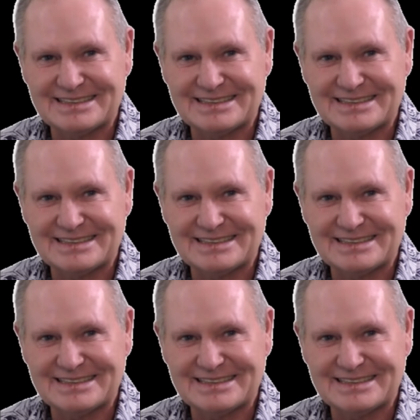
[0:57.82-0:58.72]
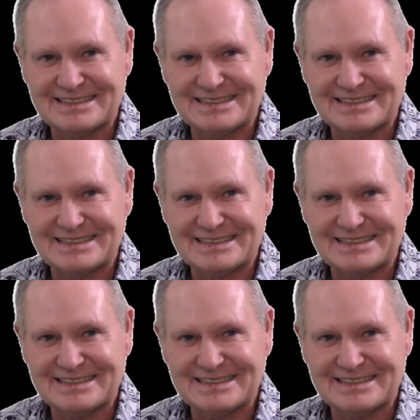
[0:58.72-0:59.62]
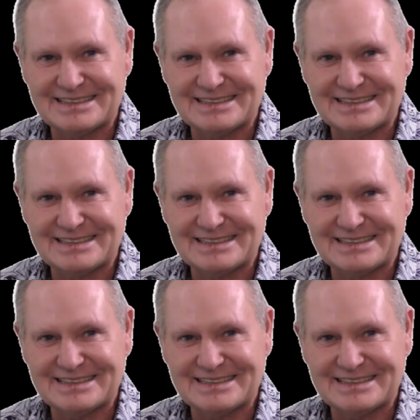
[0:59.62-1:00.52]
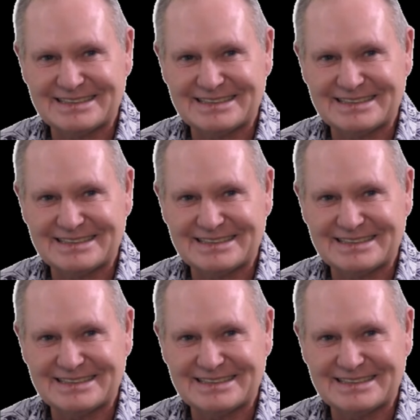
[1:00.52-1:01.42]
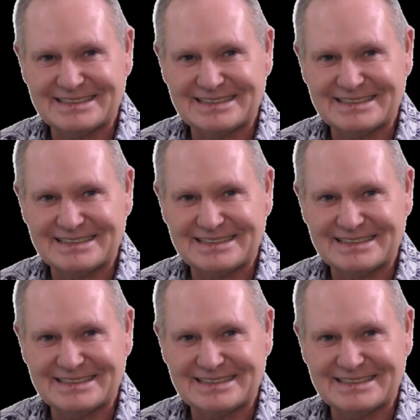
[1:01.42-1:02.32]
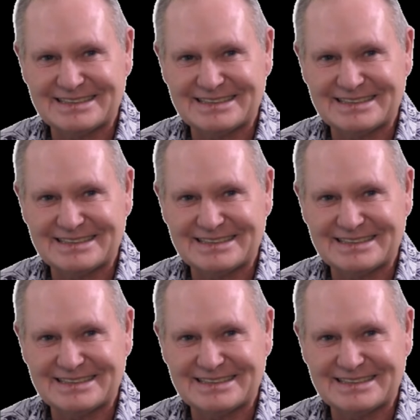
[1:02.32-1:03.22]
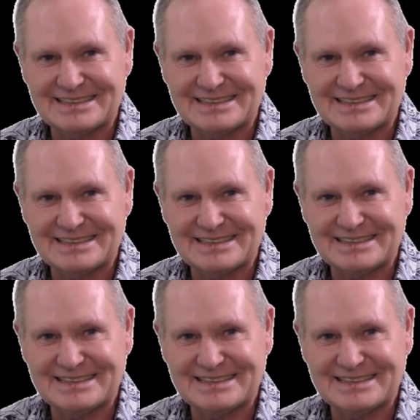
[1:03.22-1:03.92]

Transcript: This is a still picture; no speech is visible.